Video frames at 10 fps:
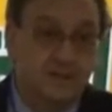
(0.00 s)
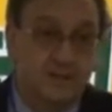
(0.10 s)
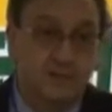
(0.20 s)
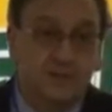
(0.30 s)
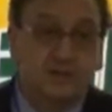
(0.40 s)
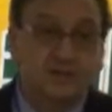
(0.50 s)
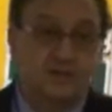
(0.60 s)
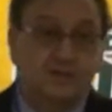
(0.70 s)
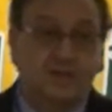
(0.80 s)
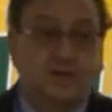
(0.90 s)
When
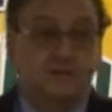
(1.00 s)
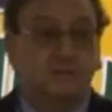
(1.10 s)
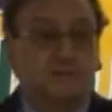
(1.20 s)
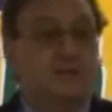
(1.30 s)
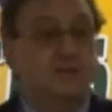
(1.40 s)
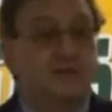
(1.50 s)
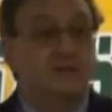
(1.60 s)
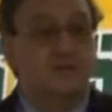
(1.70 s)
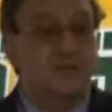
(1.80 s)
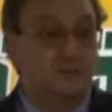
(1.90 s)
they
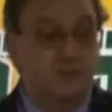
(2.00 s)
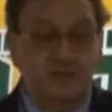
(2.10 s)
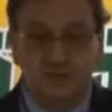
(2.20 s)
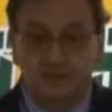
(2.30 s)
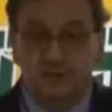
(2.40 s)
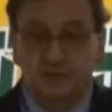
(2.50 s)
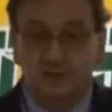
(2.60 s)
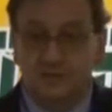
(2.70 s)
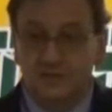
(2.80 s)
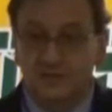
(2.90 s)
become septic, they
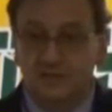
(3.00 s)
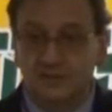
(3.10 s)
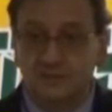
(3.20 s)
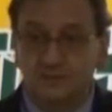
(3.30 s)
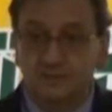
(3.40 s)
become sick.